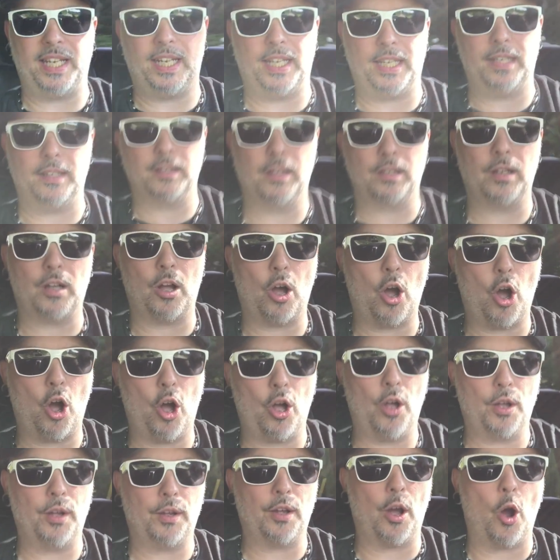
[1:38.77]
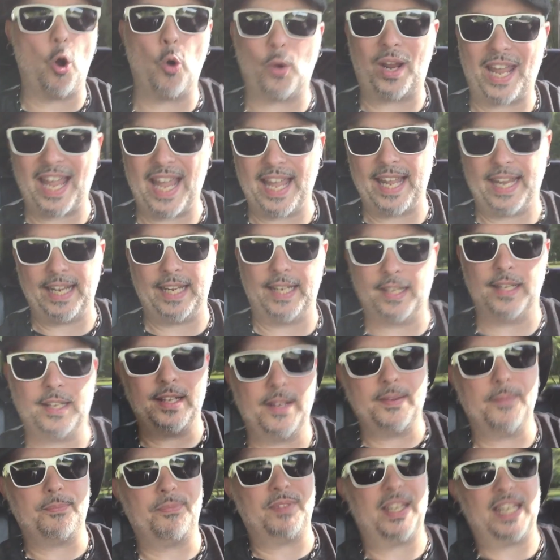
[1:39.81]
it to be
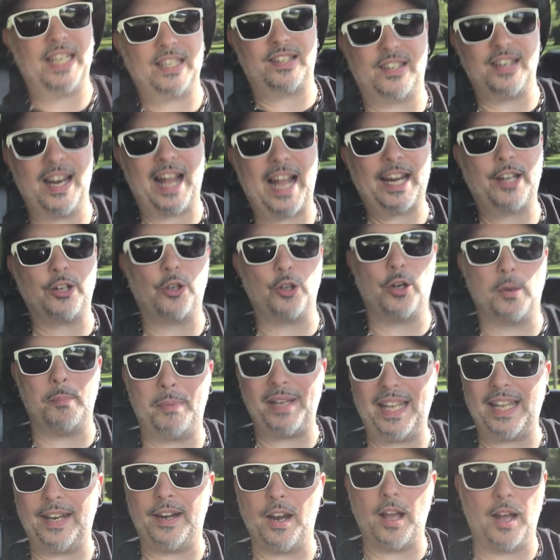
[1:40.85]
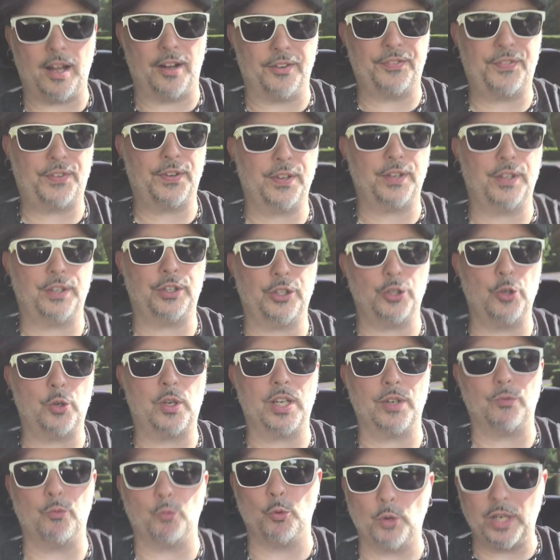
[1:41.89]
okay. It's not going to be enough.
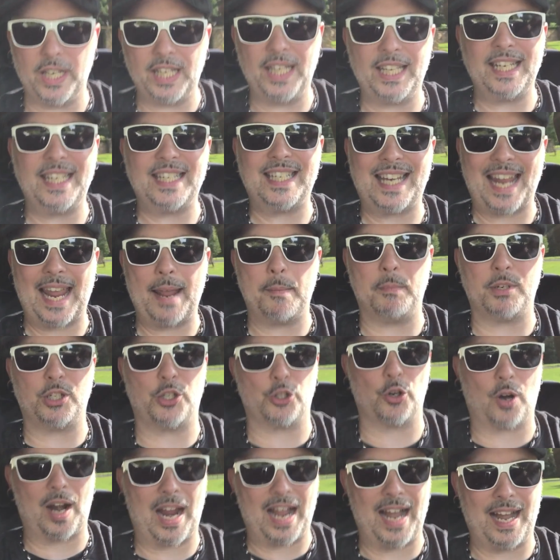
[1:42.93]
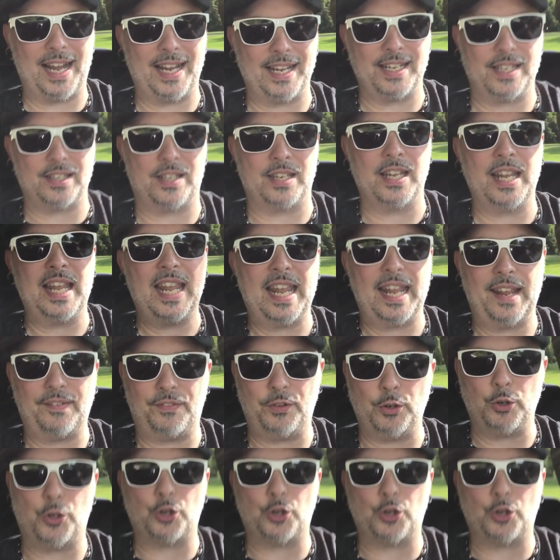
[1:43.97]
You could really damage your eyes